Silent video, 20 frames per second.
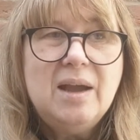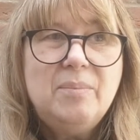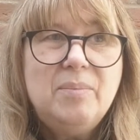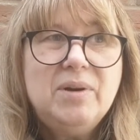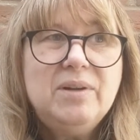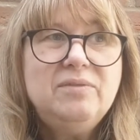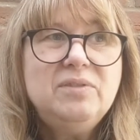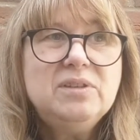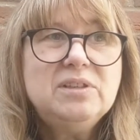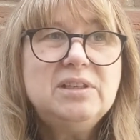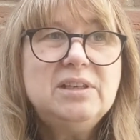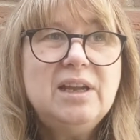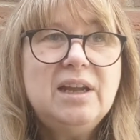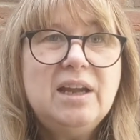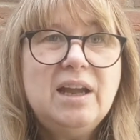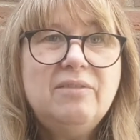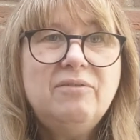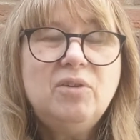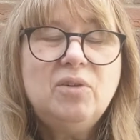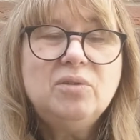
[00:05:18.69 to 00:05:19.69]
Previously, I
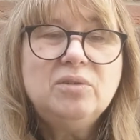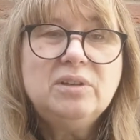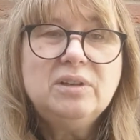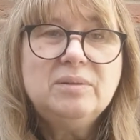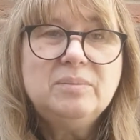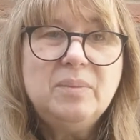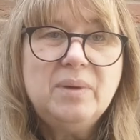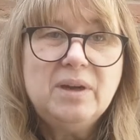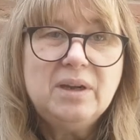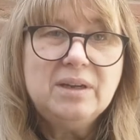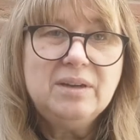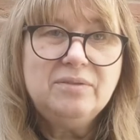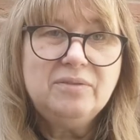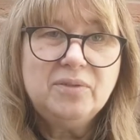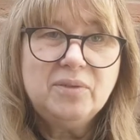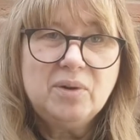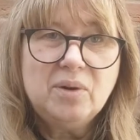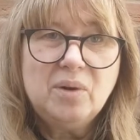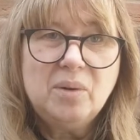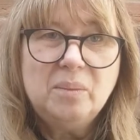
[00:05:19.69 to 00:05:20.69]
have ordered mine
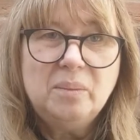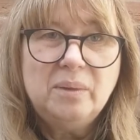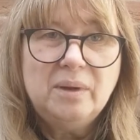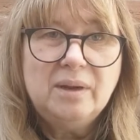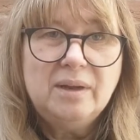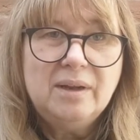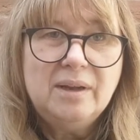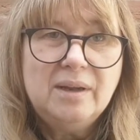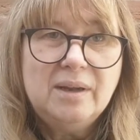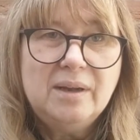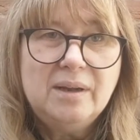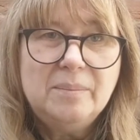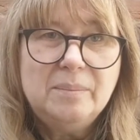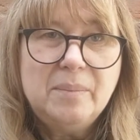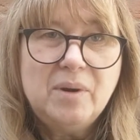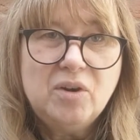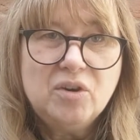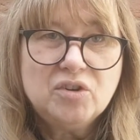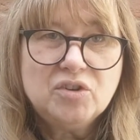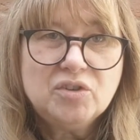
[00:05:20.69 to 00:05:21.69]
from
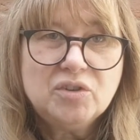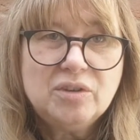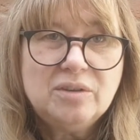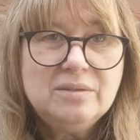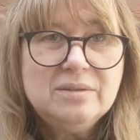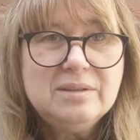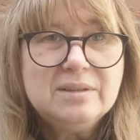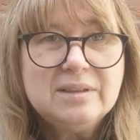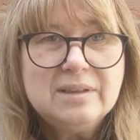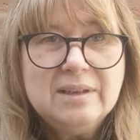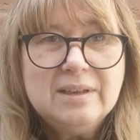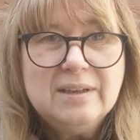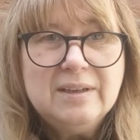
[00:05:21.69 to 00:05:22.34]
Marshall's,